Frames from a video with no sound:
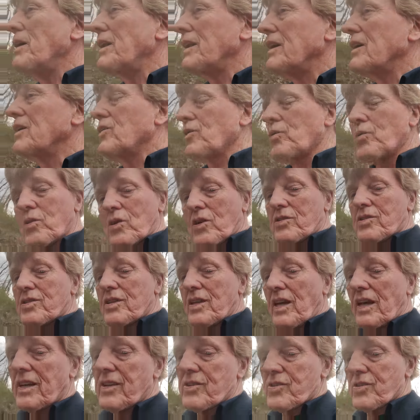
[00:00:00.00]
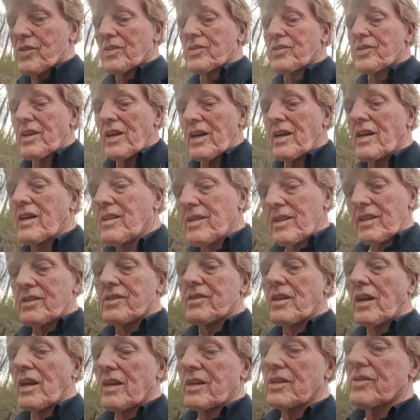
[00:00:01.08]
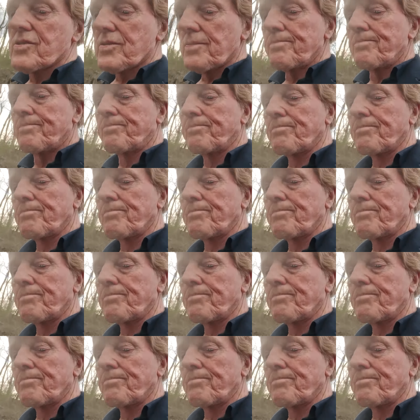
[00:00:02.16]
many on the world stage this day, these days.